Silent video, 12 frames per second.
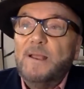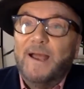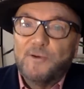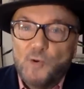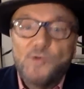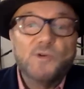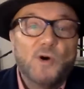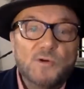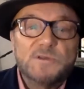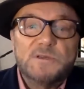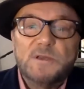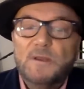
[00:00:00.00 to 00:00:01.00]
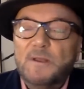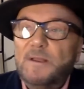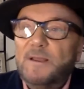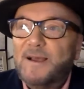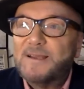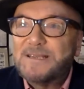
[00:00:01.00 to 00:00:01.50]
And who knows,
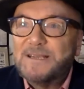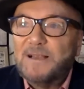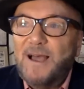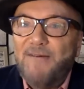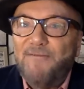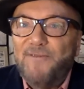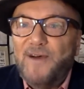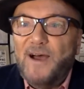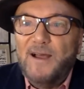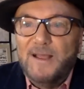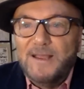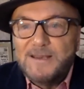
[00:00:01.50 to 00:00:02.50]
I still have a